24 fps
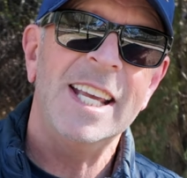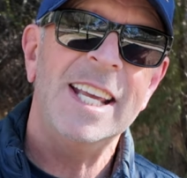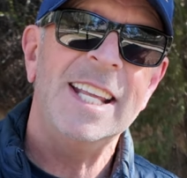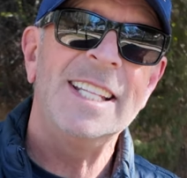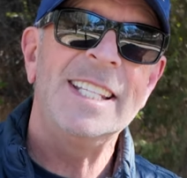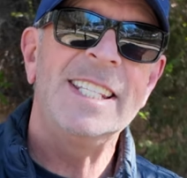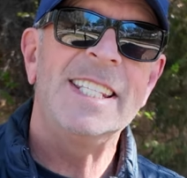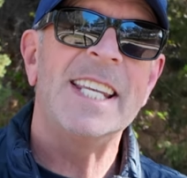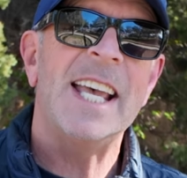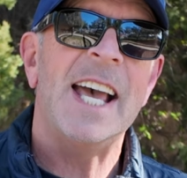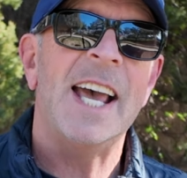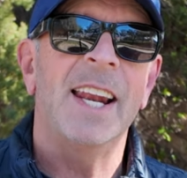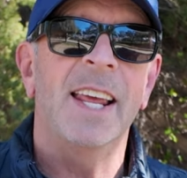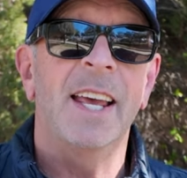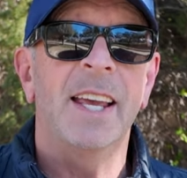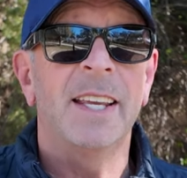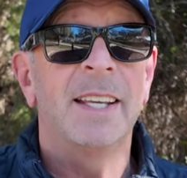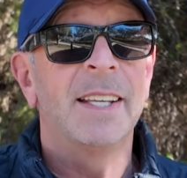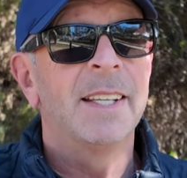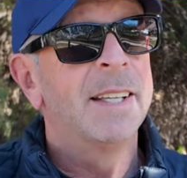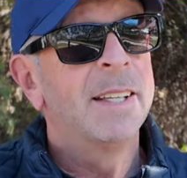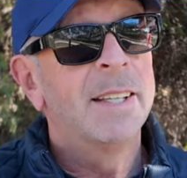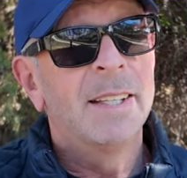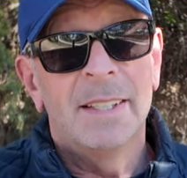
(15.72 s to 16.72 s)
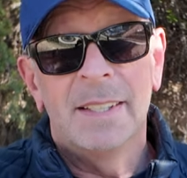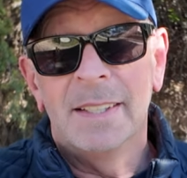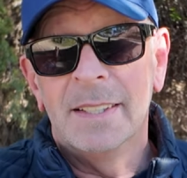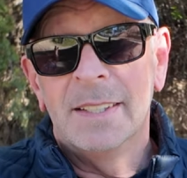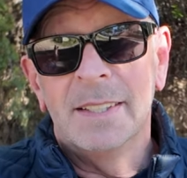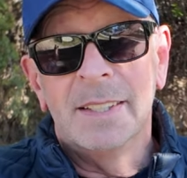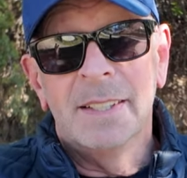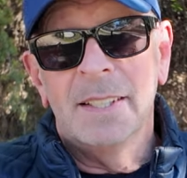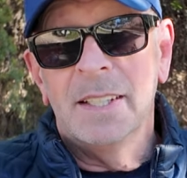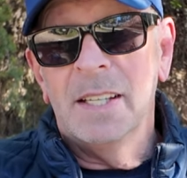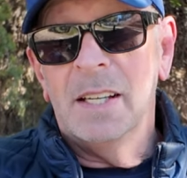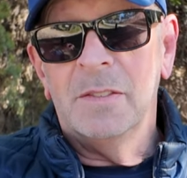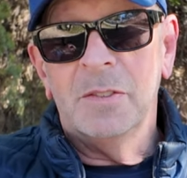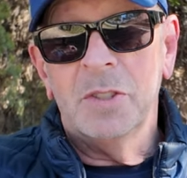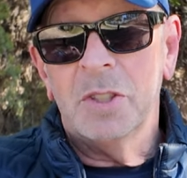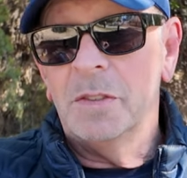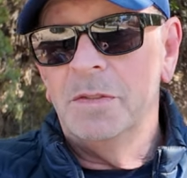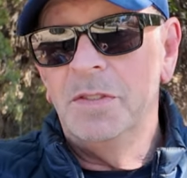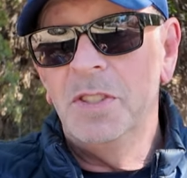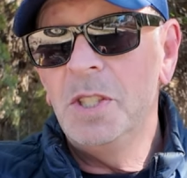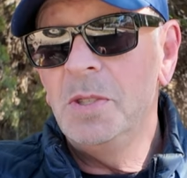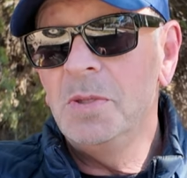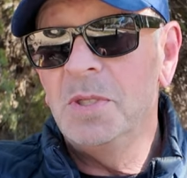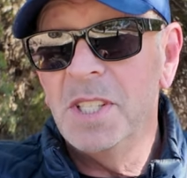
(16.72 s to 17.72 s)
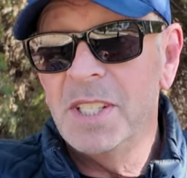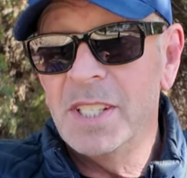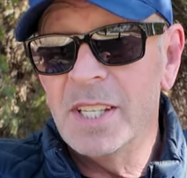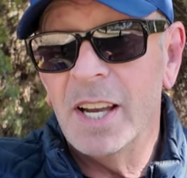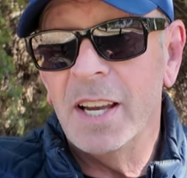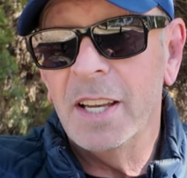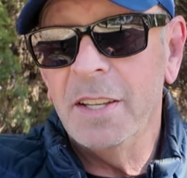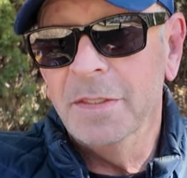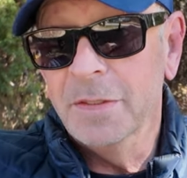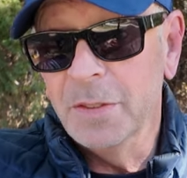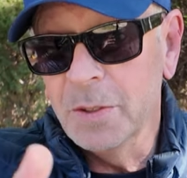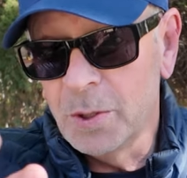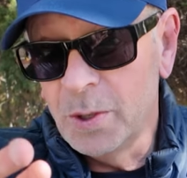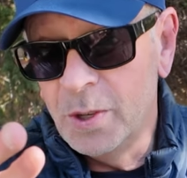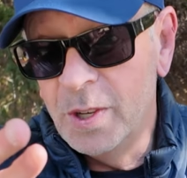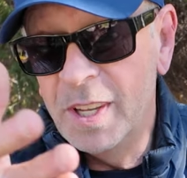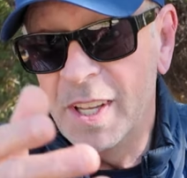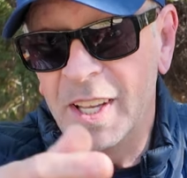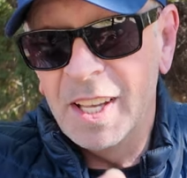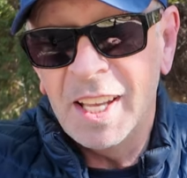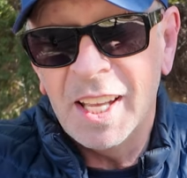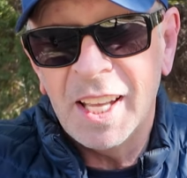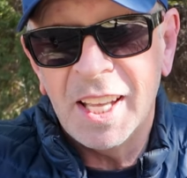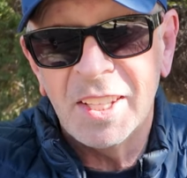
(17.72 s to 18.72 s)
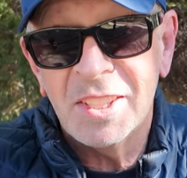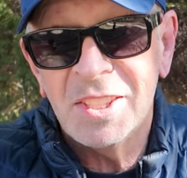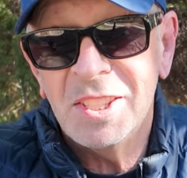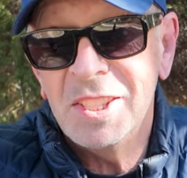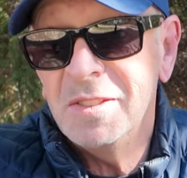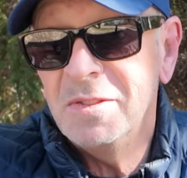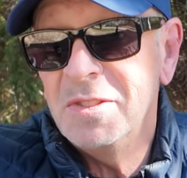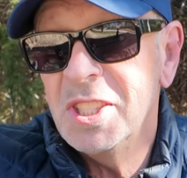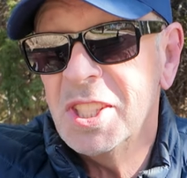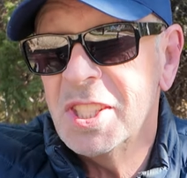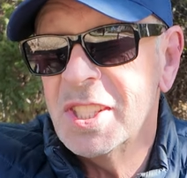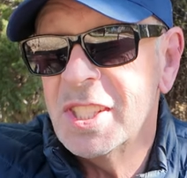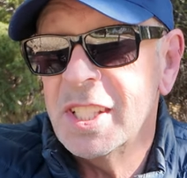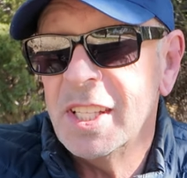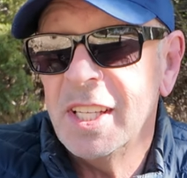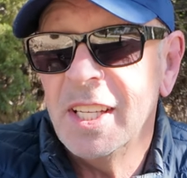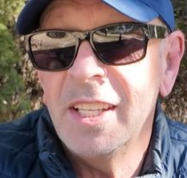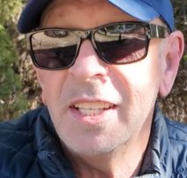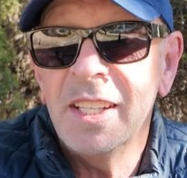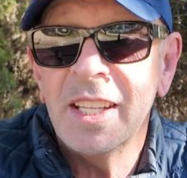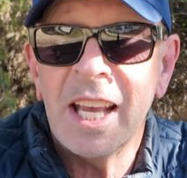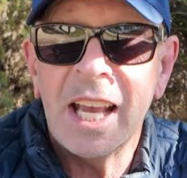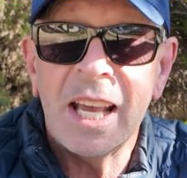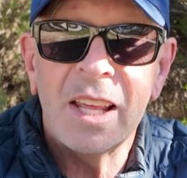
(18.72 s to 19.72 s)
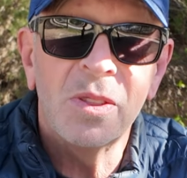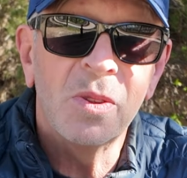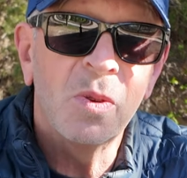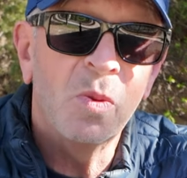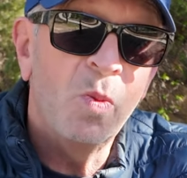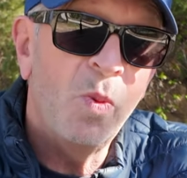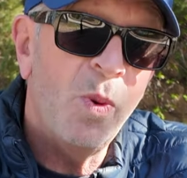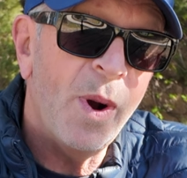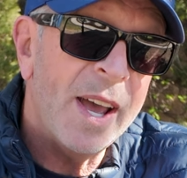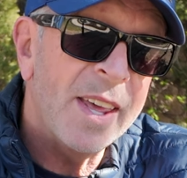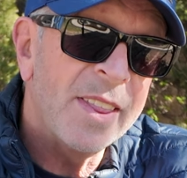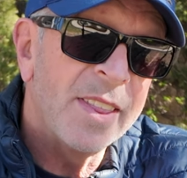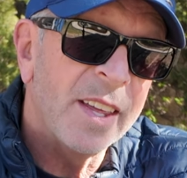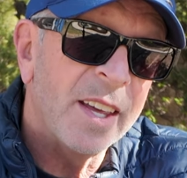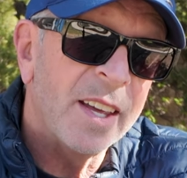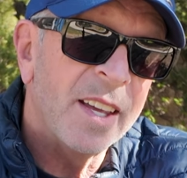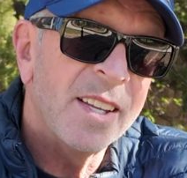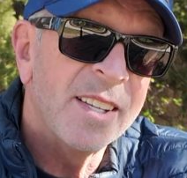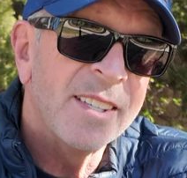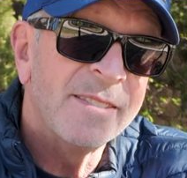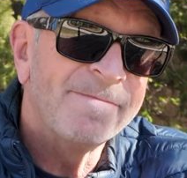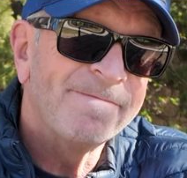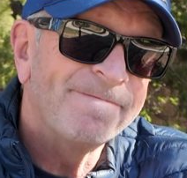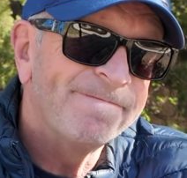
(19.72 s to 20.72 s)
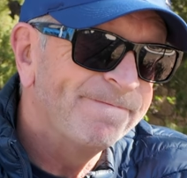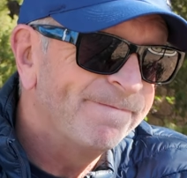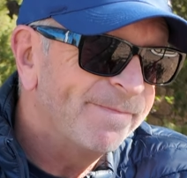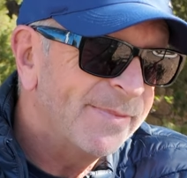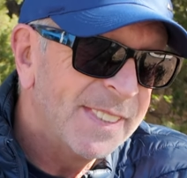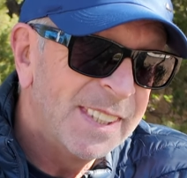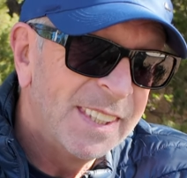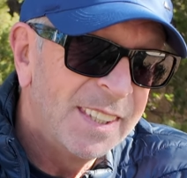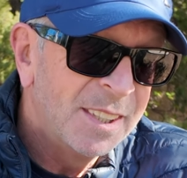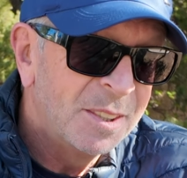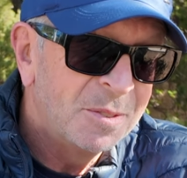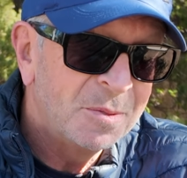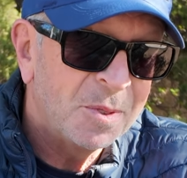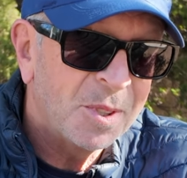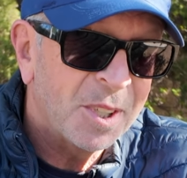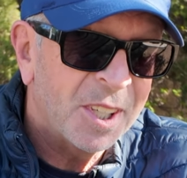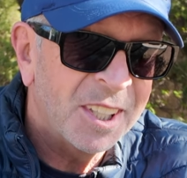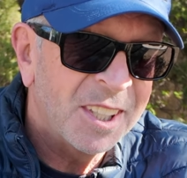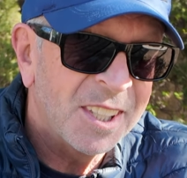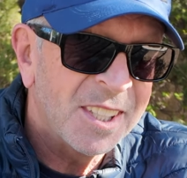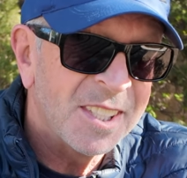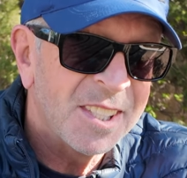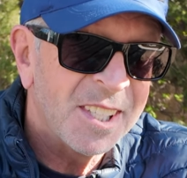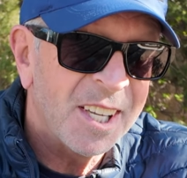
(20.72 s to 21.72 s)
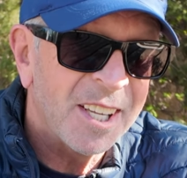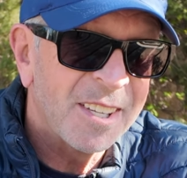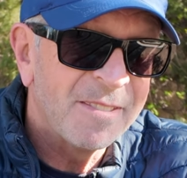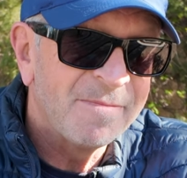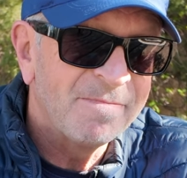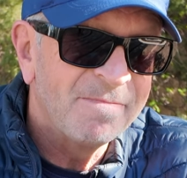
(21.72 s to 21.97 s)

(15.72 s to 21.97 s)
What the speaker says: in Tala. I've got a view to die for, as you've just seen, and the weather, what can I say?